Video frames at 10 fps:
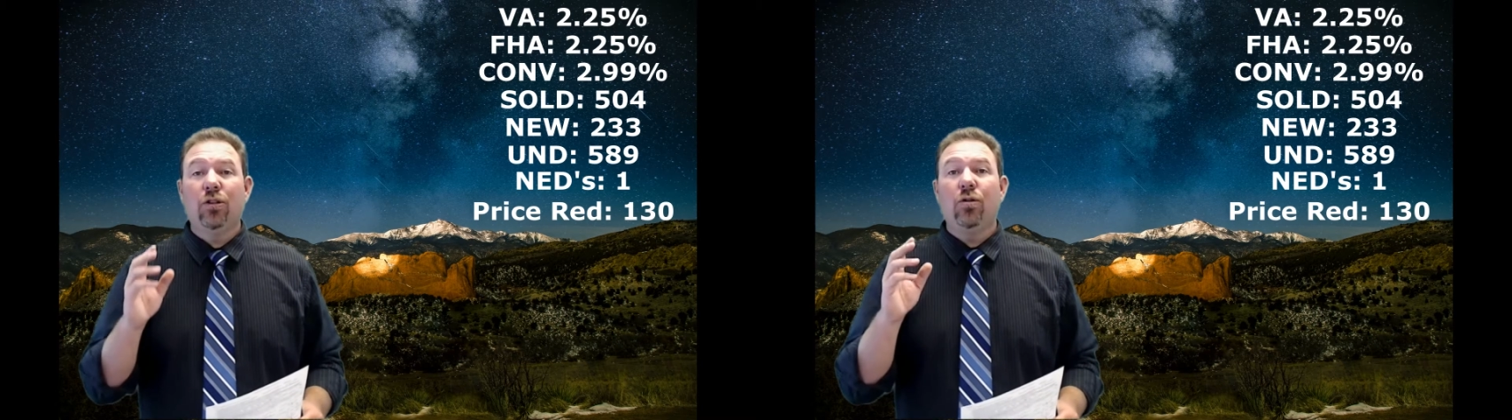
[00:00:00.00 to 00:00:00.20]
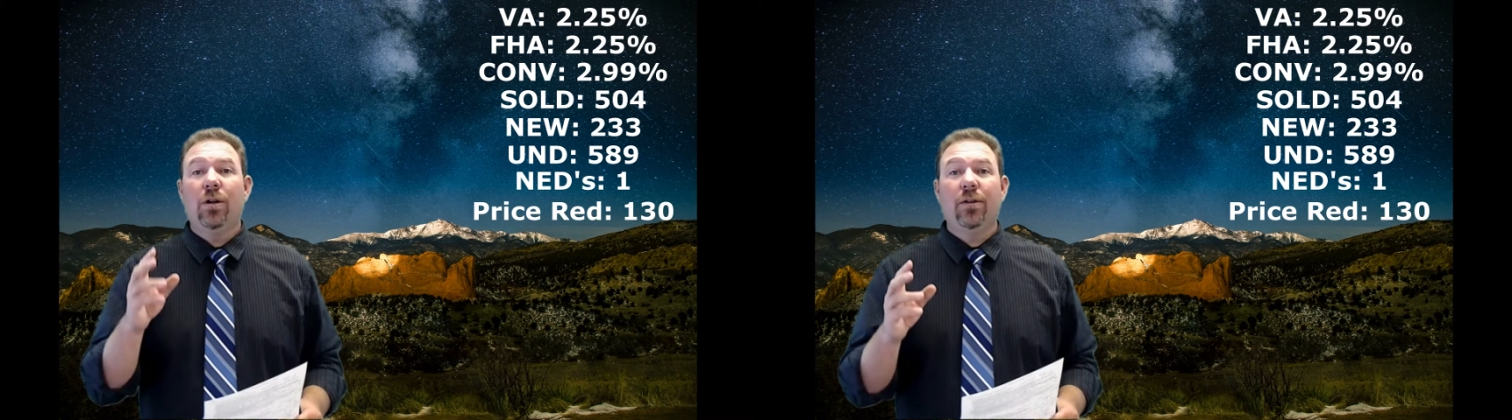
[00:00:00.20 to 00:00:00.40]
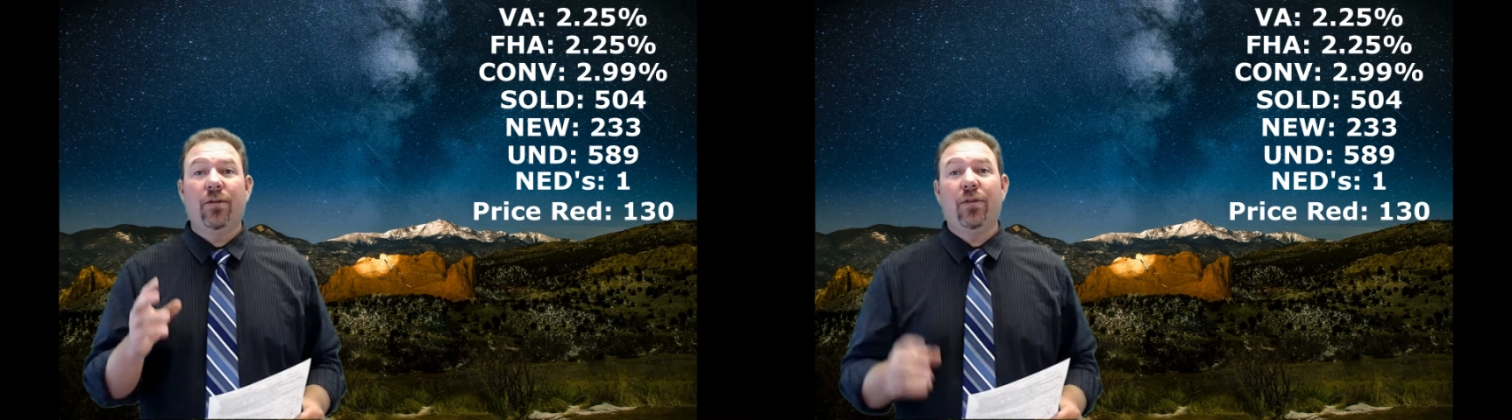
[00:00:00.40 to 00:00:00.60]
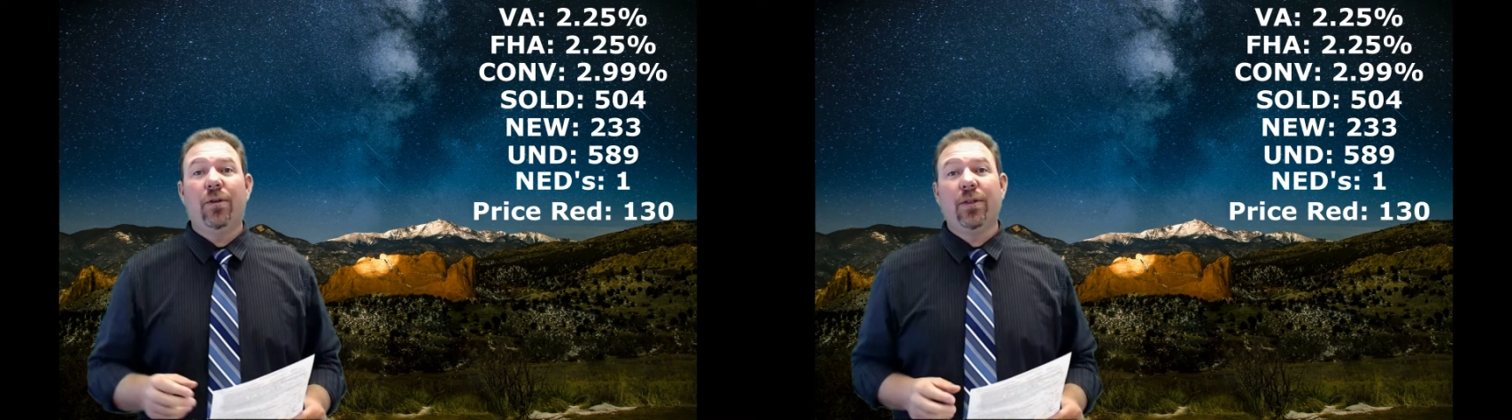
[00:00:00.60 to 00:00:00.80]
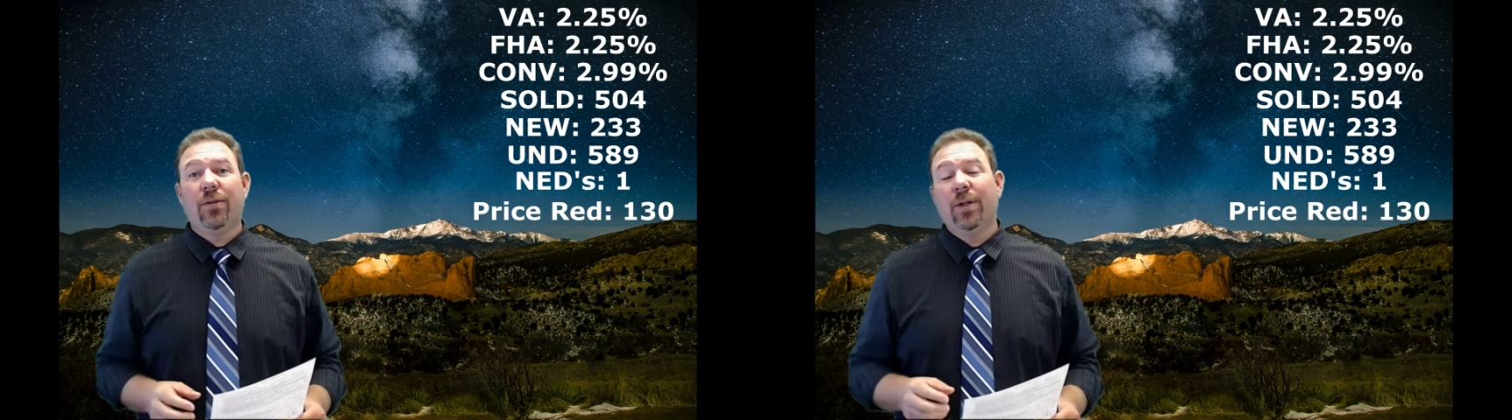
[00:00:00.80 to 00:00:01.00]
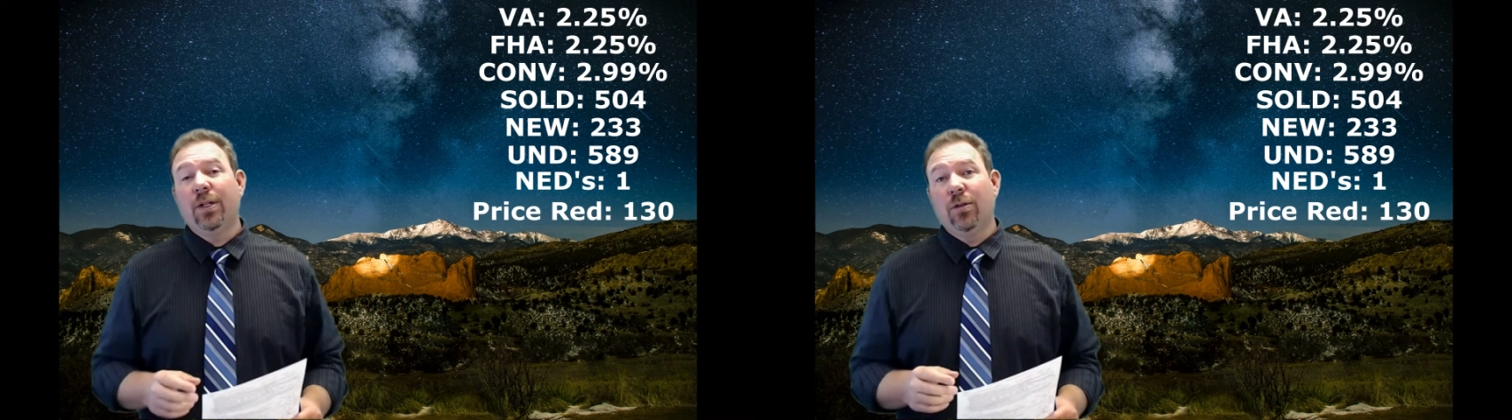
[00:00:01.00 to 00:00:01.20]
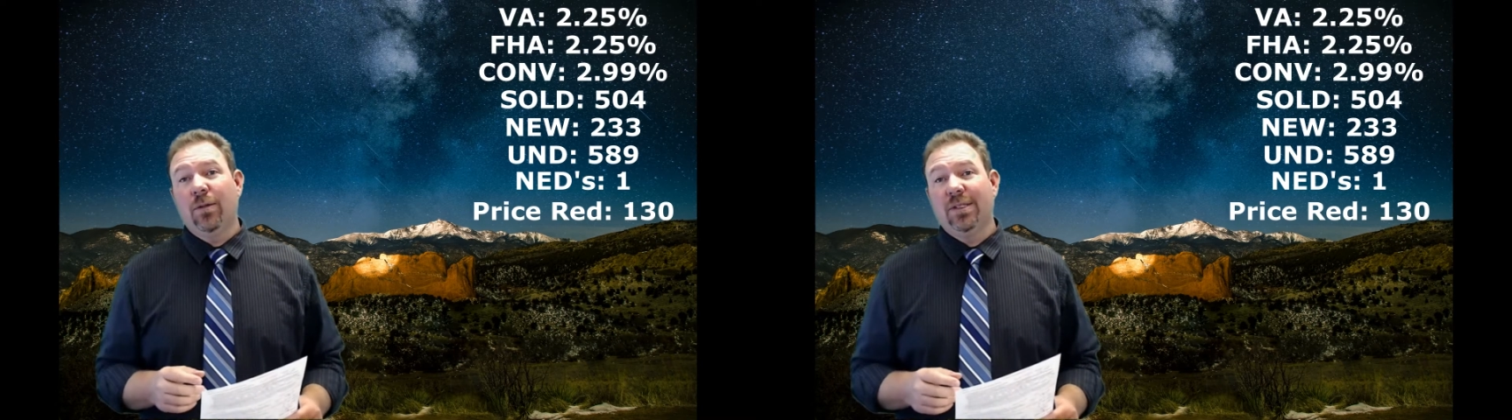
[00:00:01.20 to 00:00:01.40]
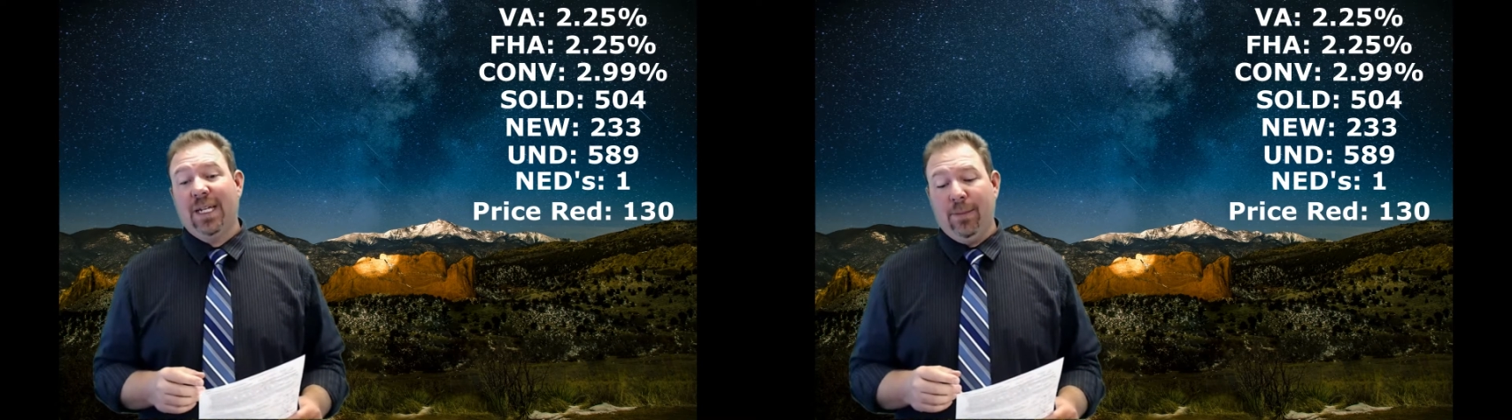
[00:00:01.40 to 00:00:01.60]
233 new
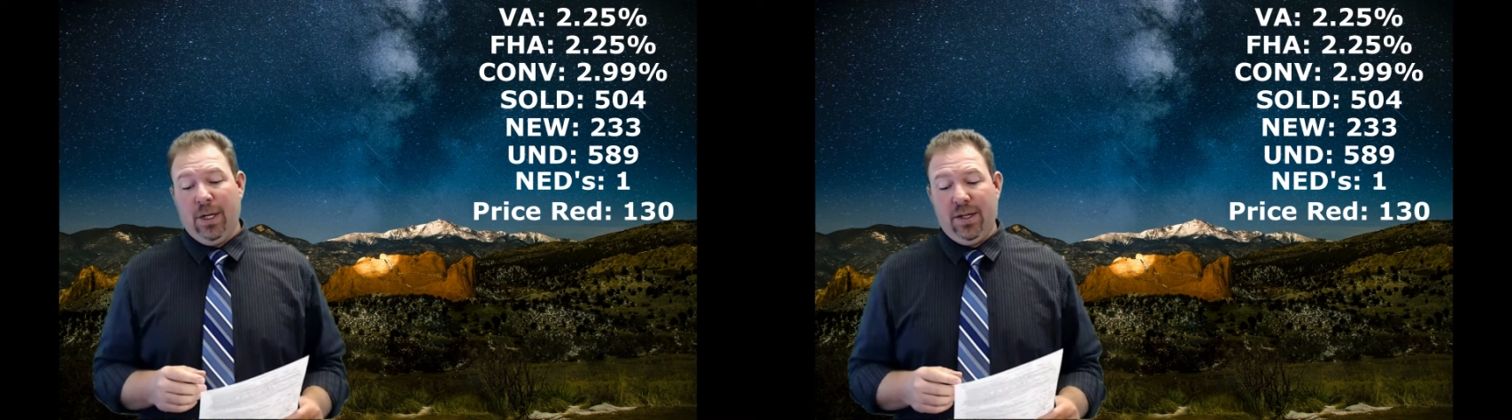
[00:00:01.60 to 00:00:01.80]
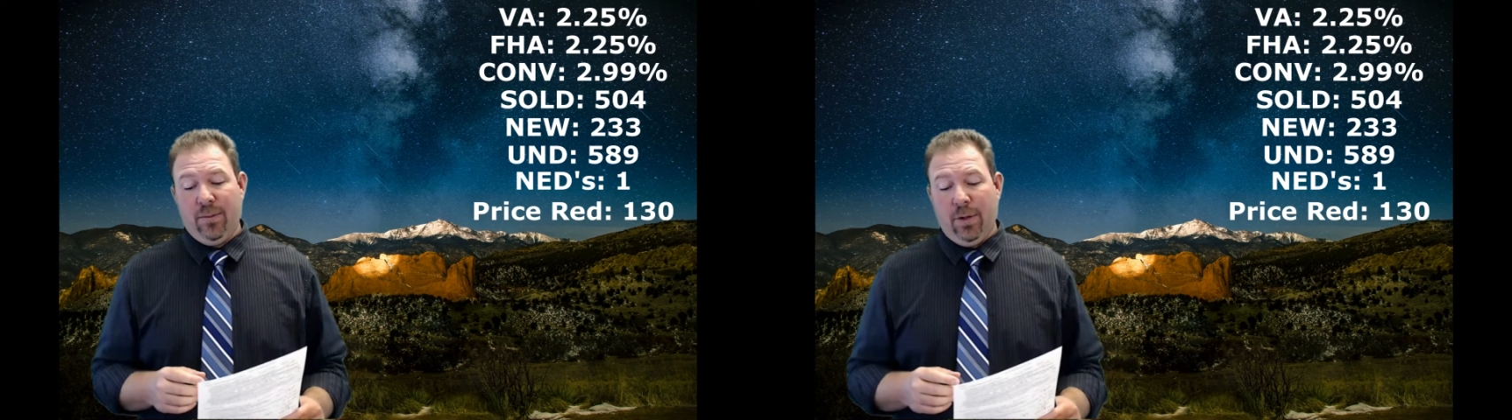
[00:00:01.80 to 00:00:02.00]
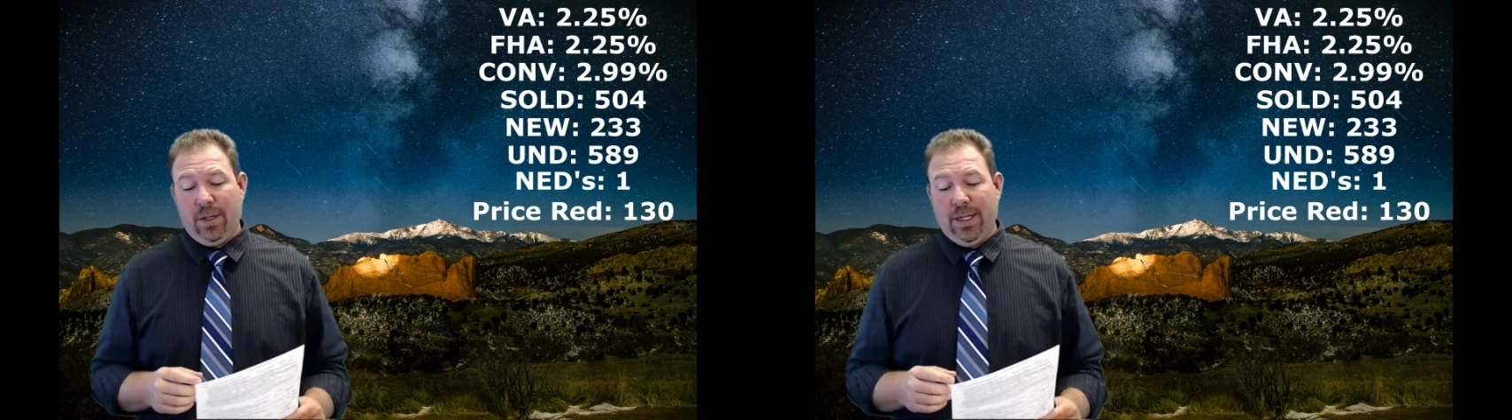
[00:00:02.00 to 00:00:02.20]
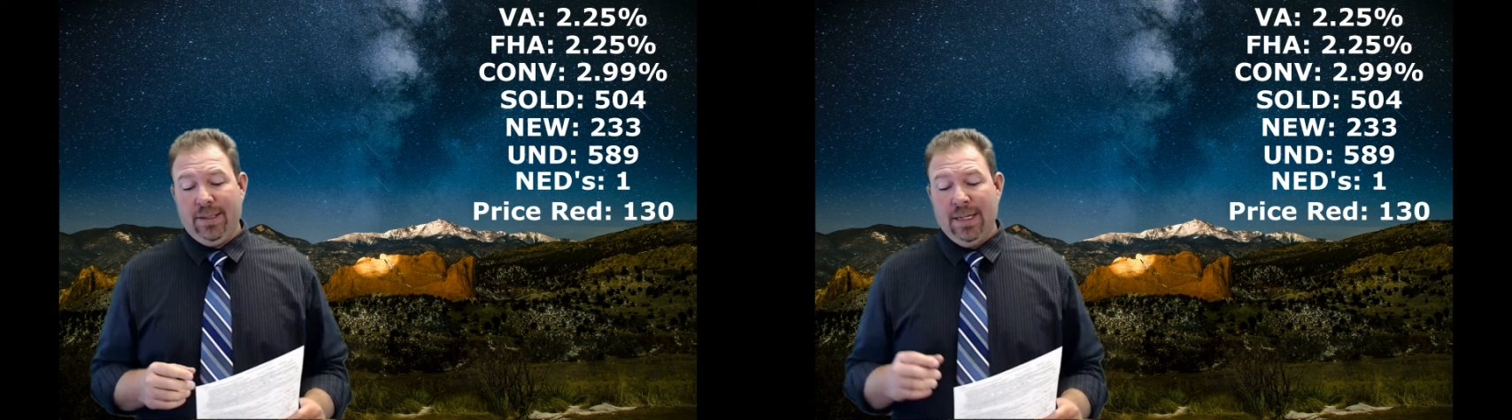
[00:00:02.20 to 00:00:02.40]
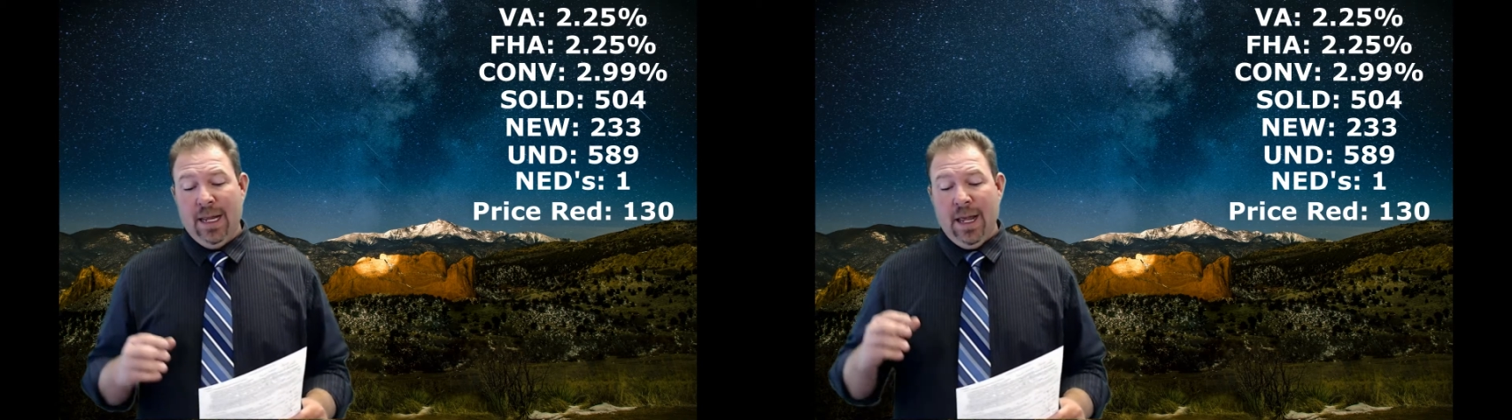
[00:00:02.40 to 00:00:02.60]
ones came onto the market.